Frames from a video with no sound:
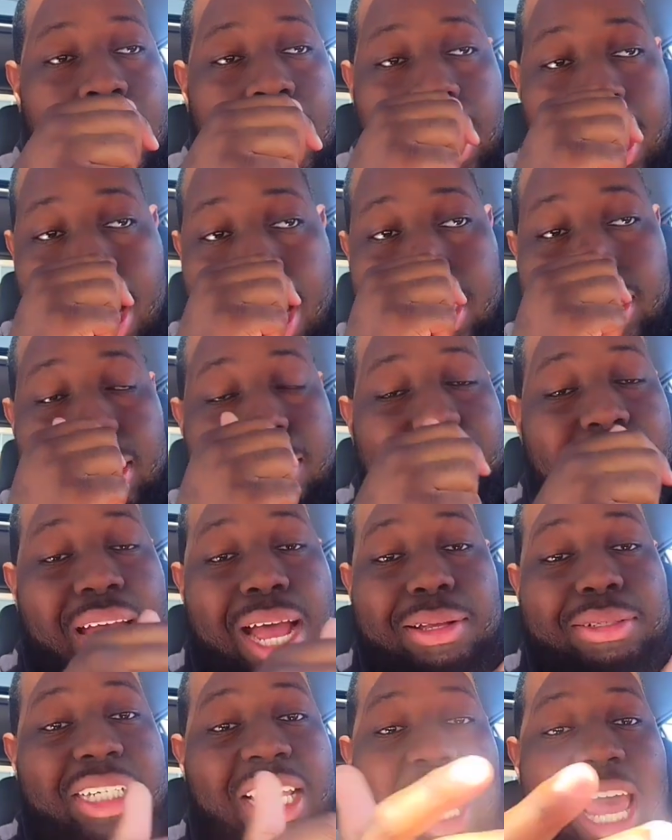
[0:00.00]
And
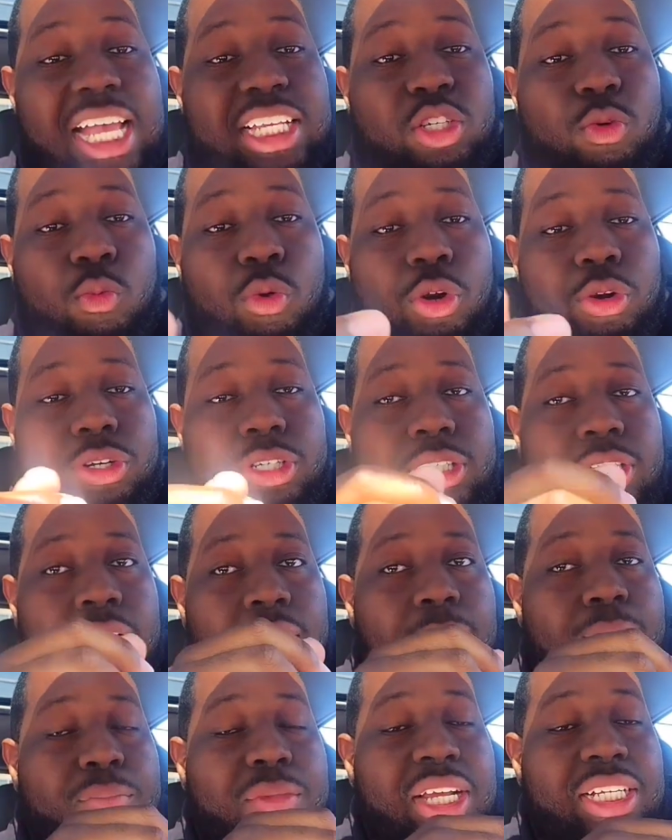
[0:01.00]
sometimes it hasn't worked.
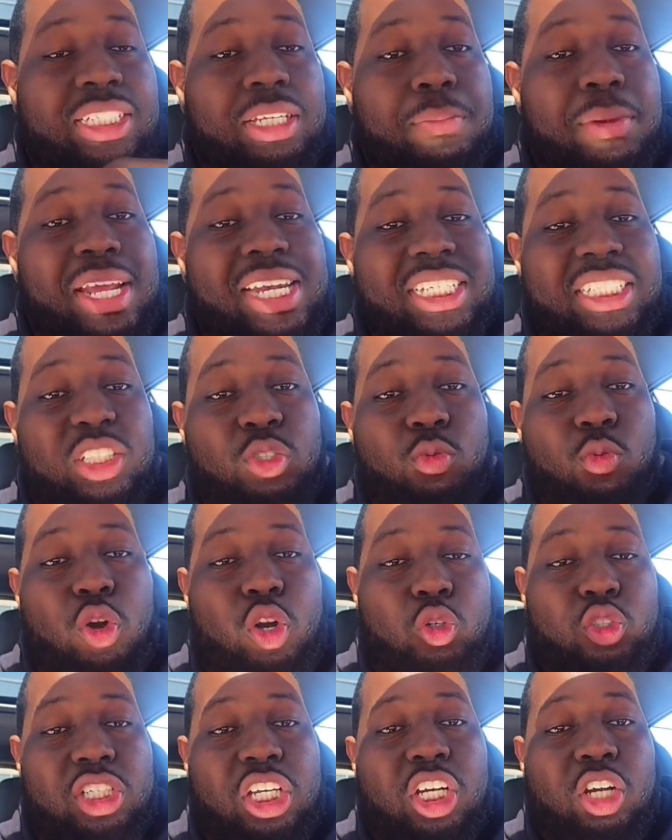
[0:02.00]
And to me, this is one of
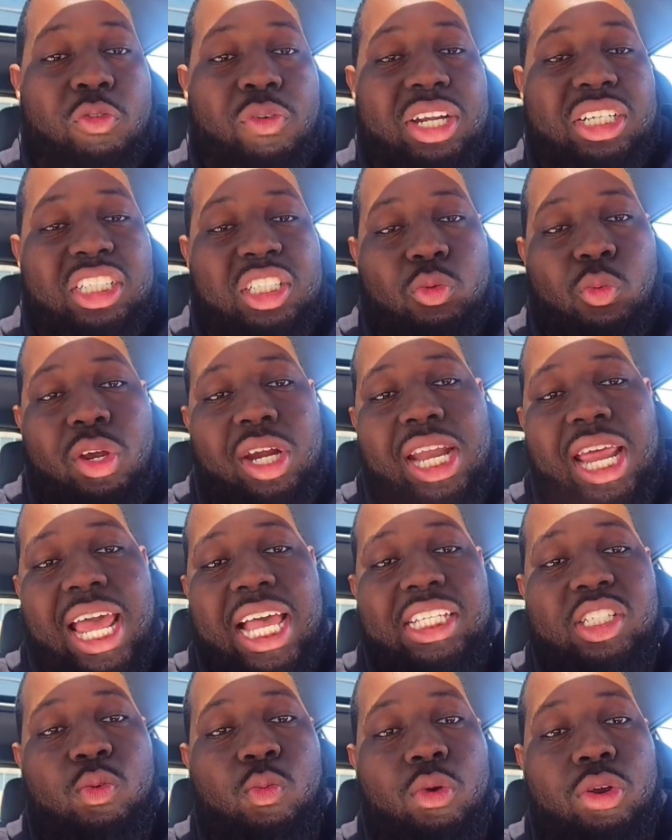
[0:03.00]
those iterations where it
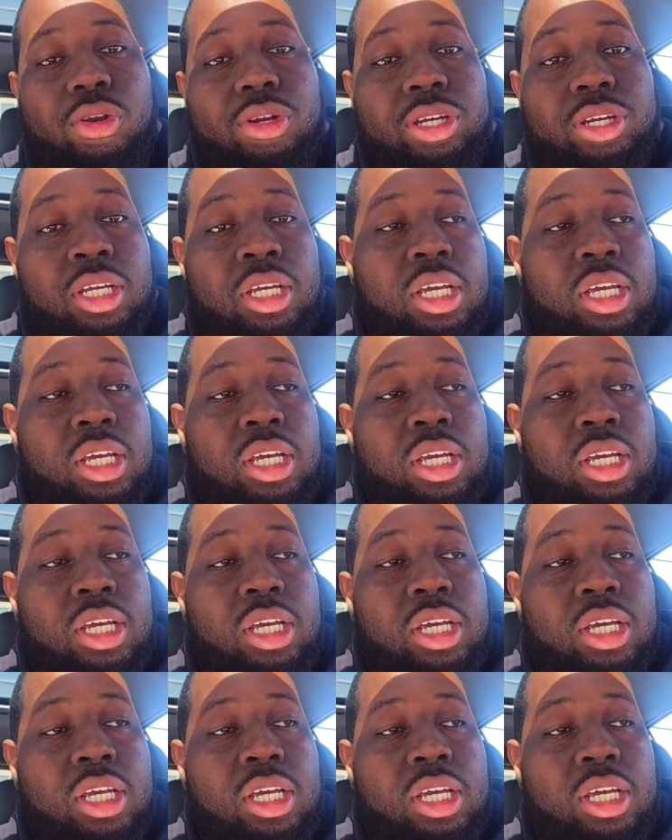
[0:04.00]
hasn't worked.